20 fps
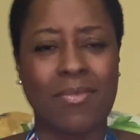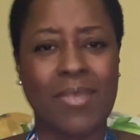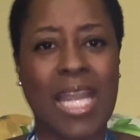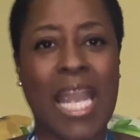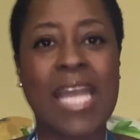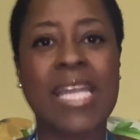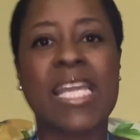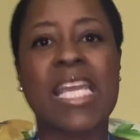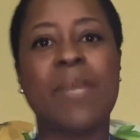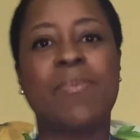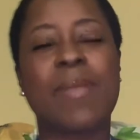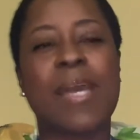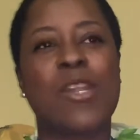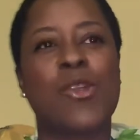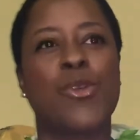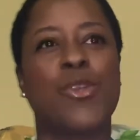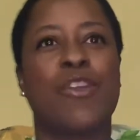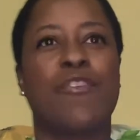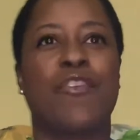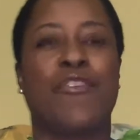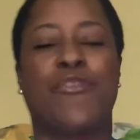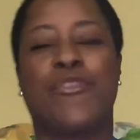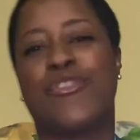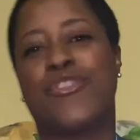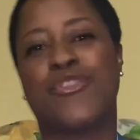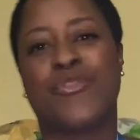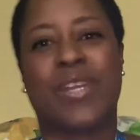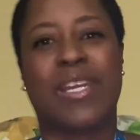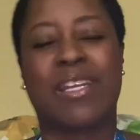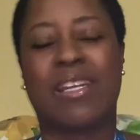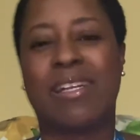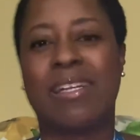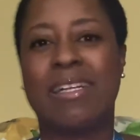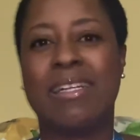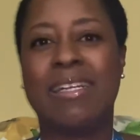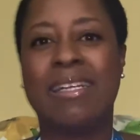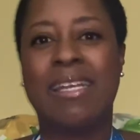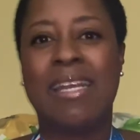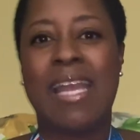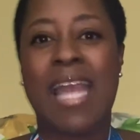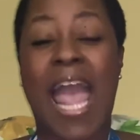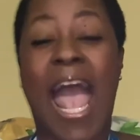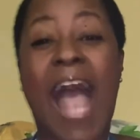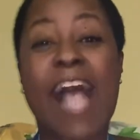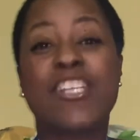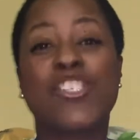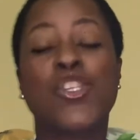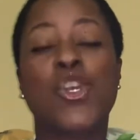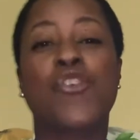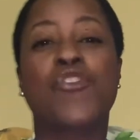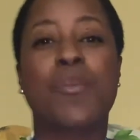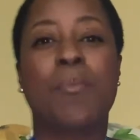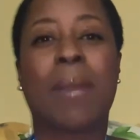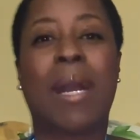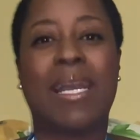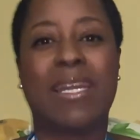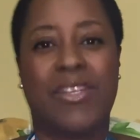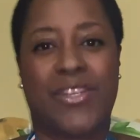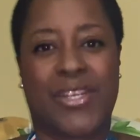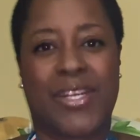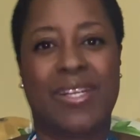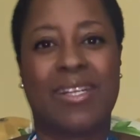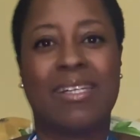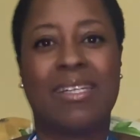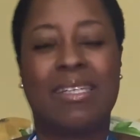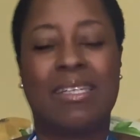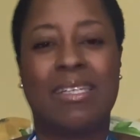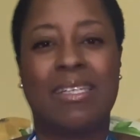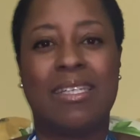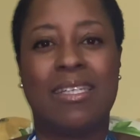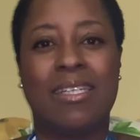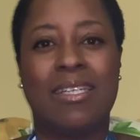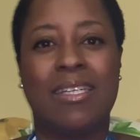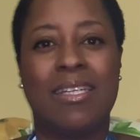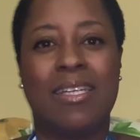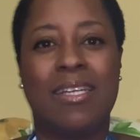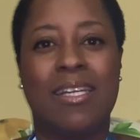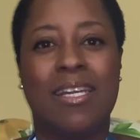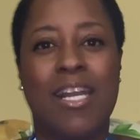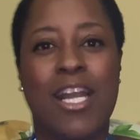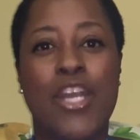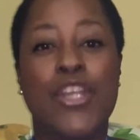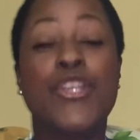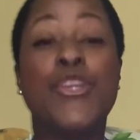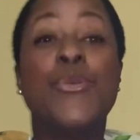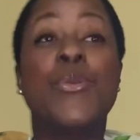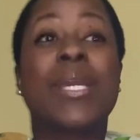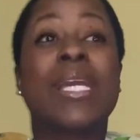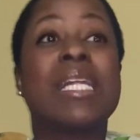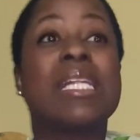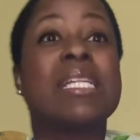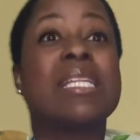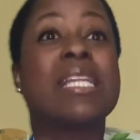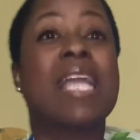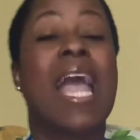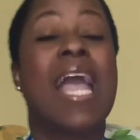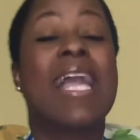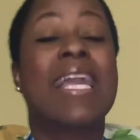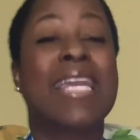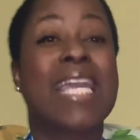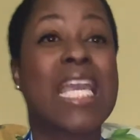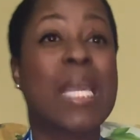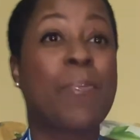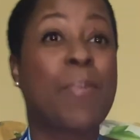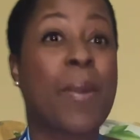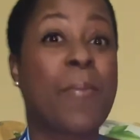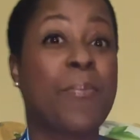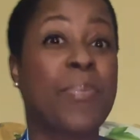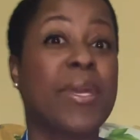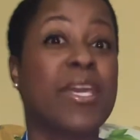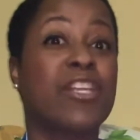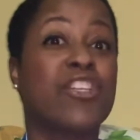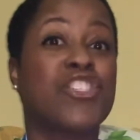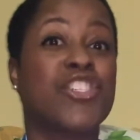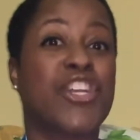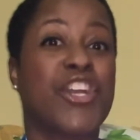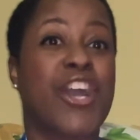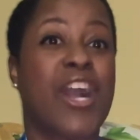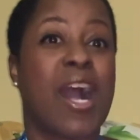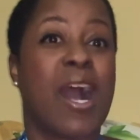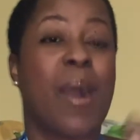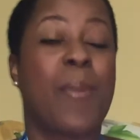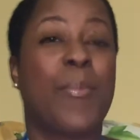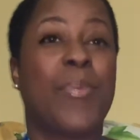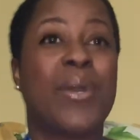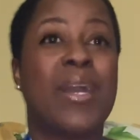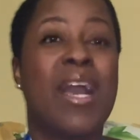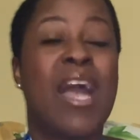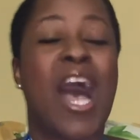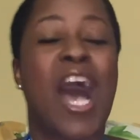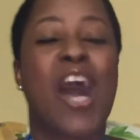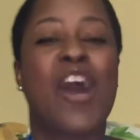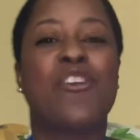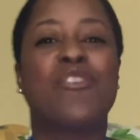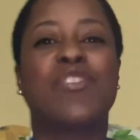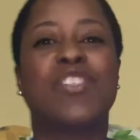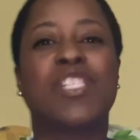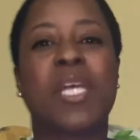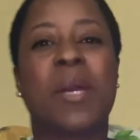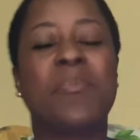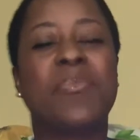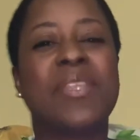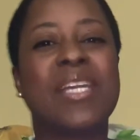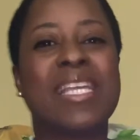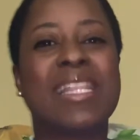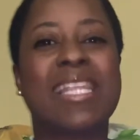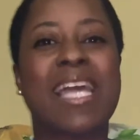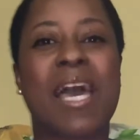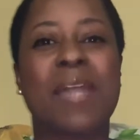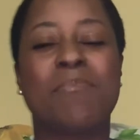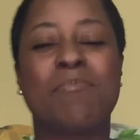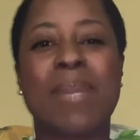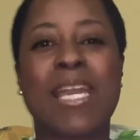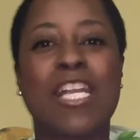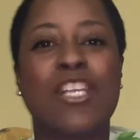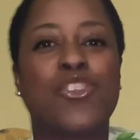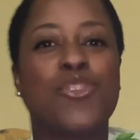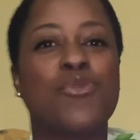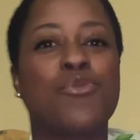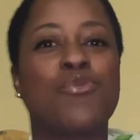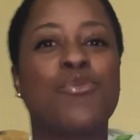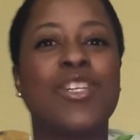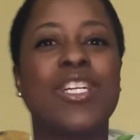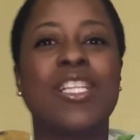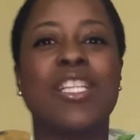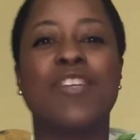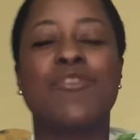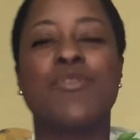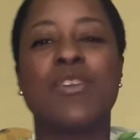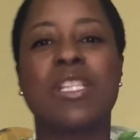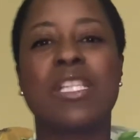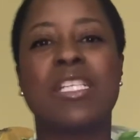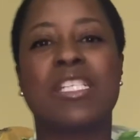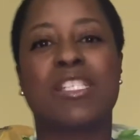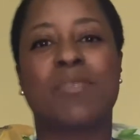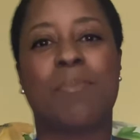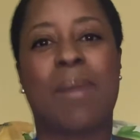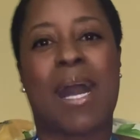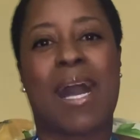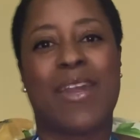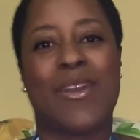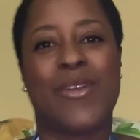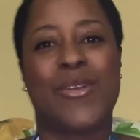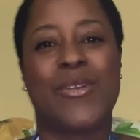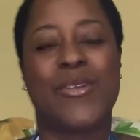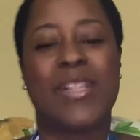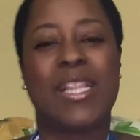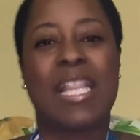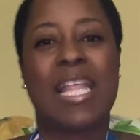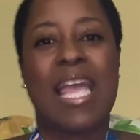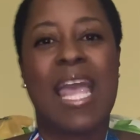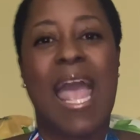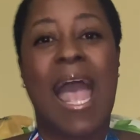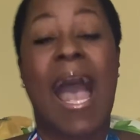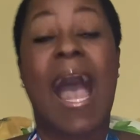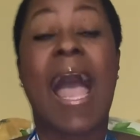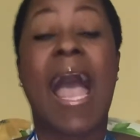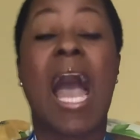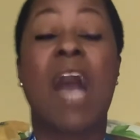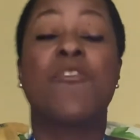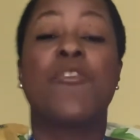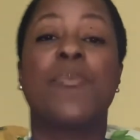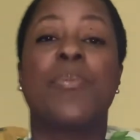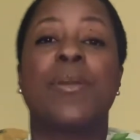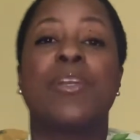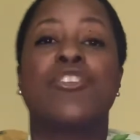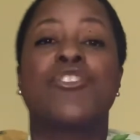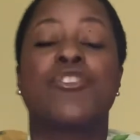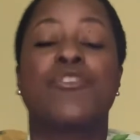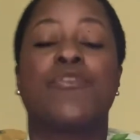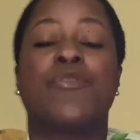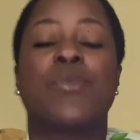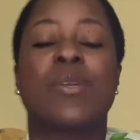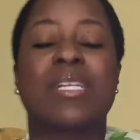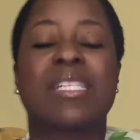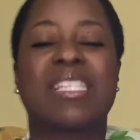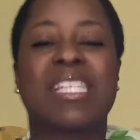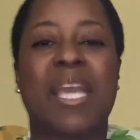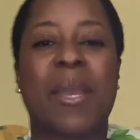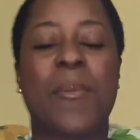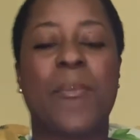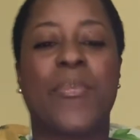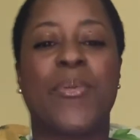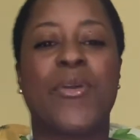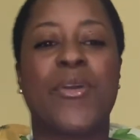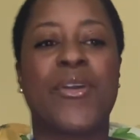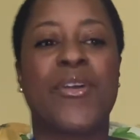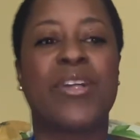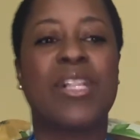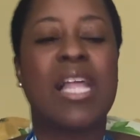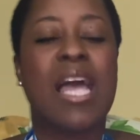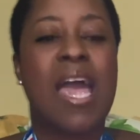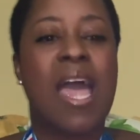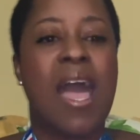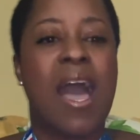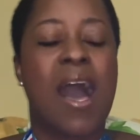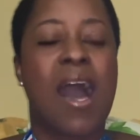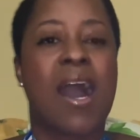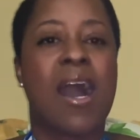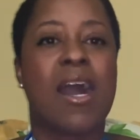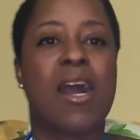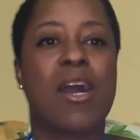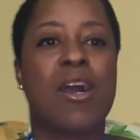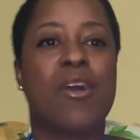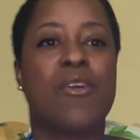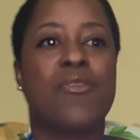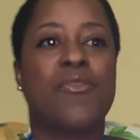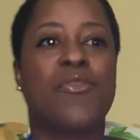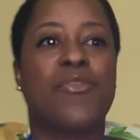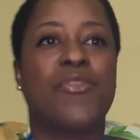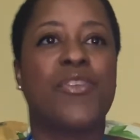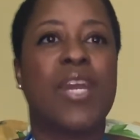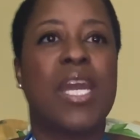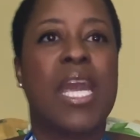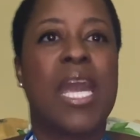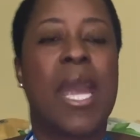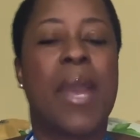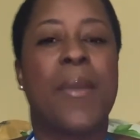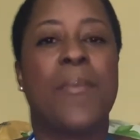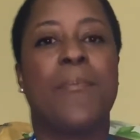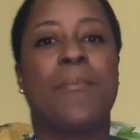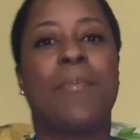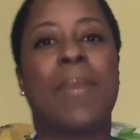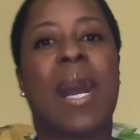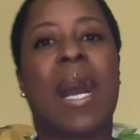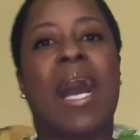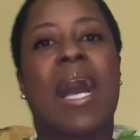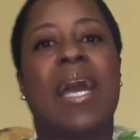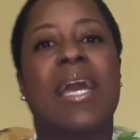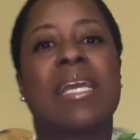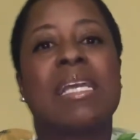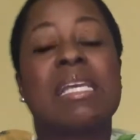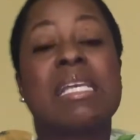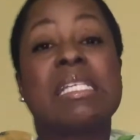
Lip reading: And keep that on your refrigerator as your reminder. You can keep a picture up of something that made you really, really smile. I have a picture, for example, of my